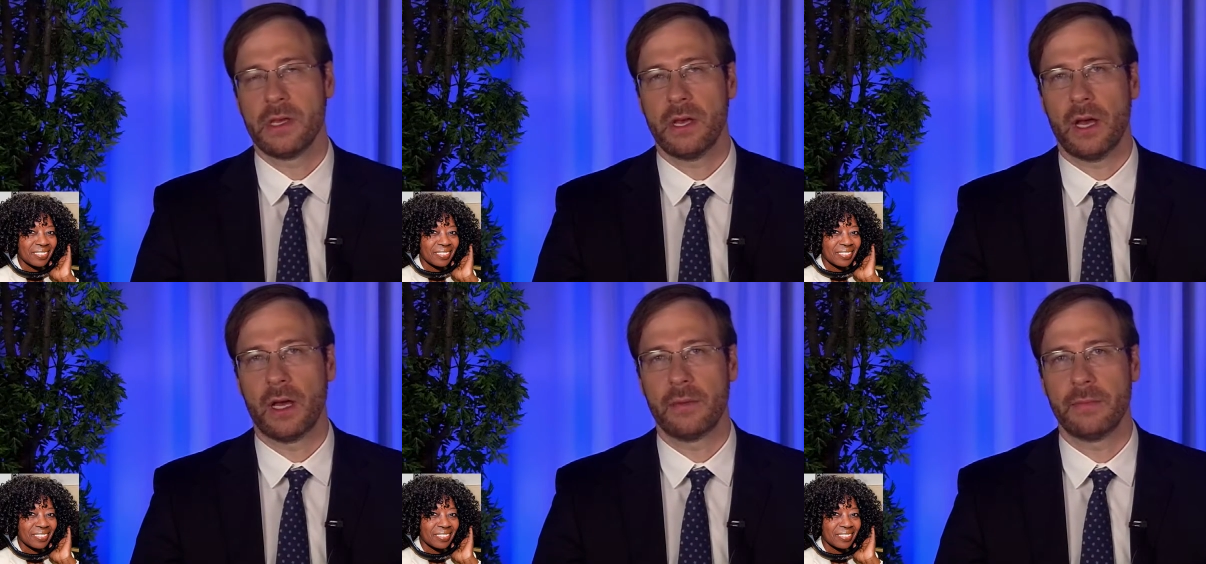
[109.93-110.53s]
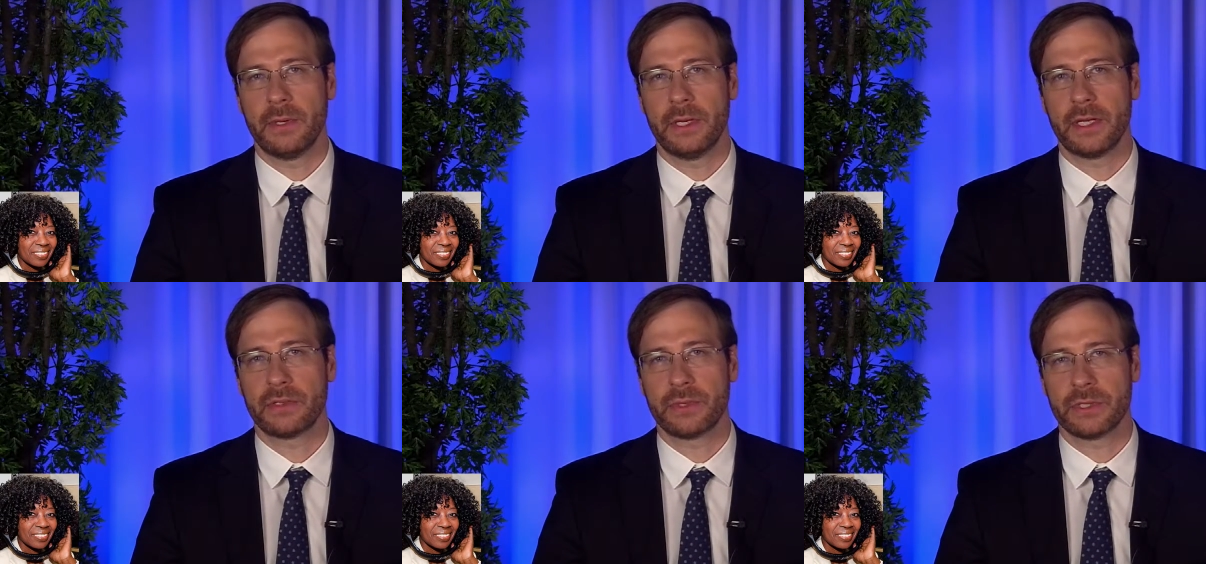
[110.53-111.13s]
Speaker 1: Um, and
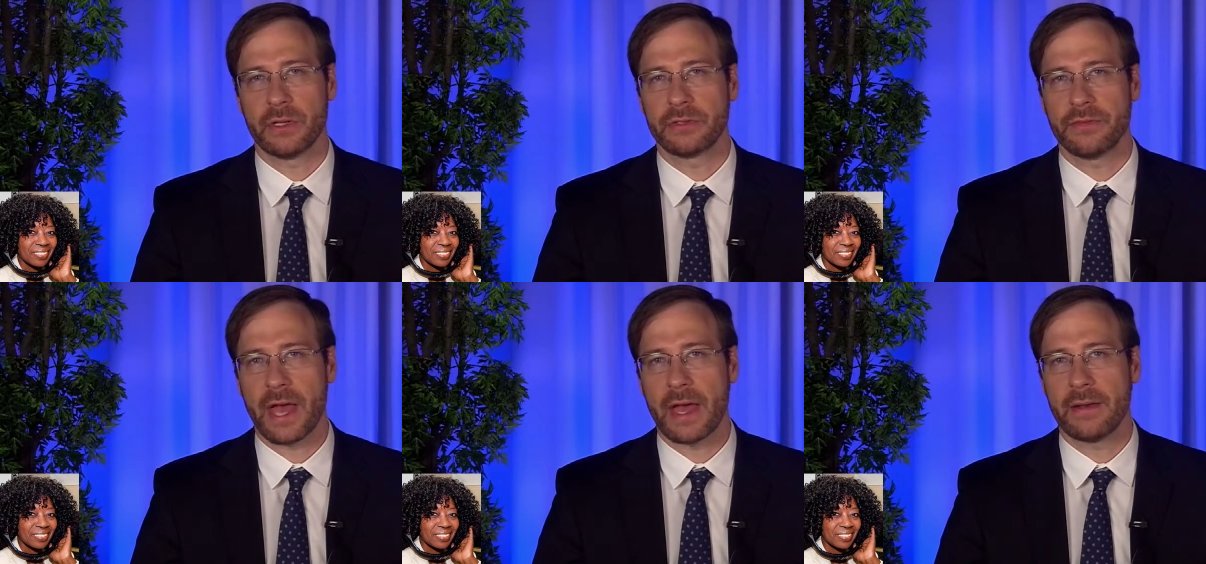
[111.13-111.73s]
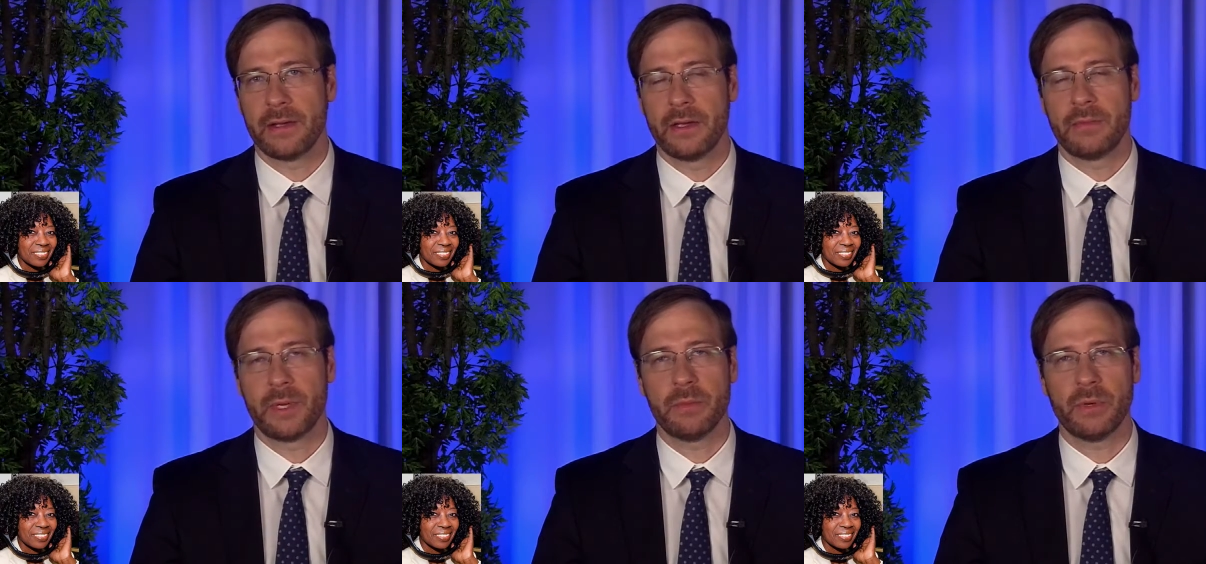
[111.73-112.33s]
as a result of that,
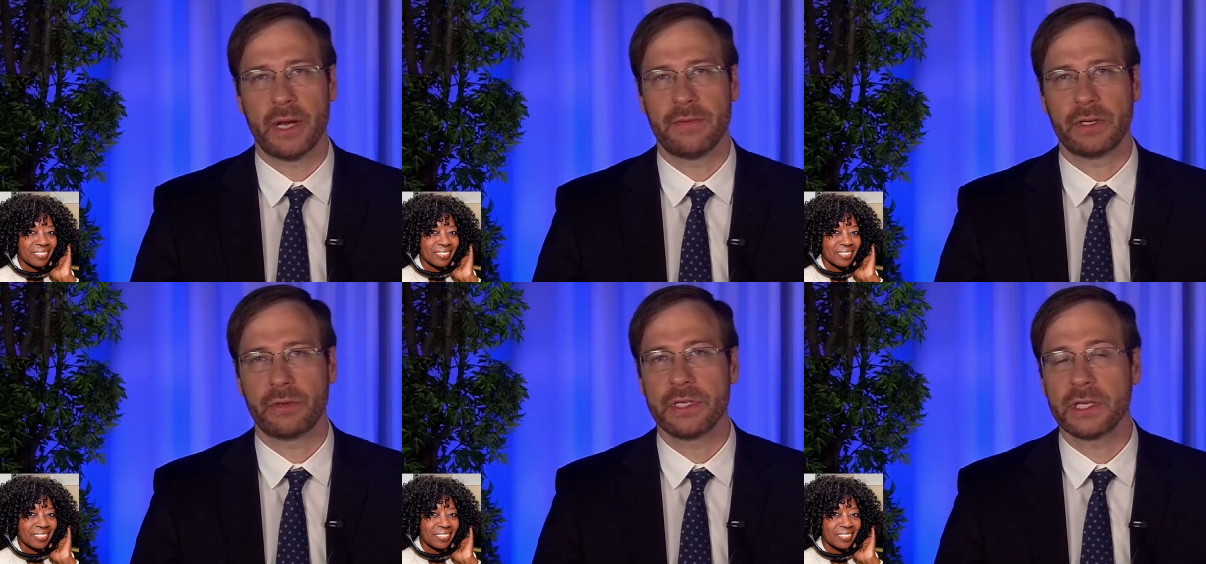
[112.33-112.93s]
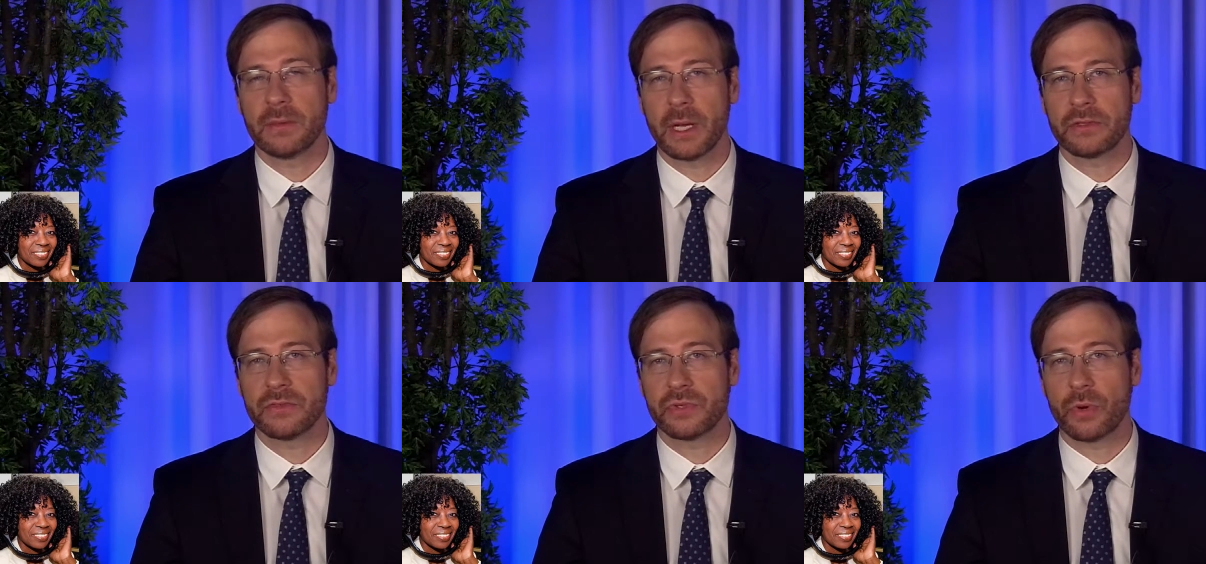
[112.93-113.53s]
people have increasing
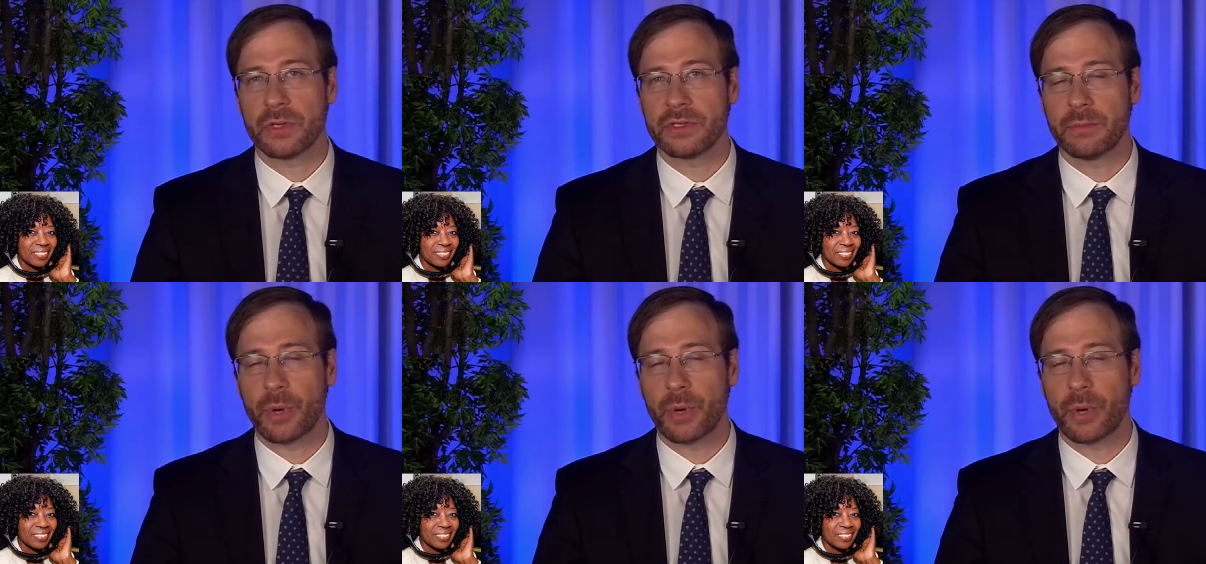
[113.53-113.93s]
amounts of shortness of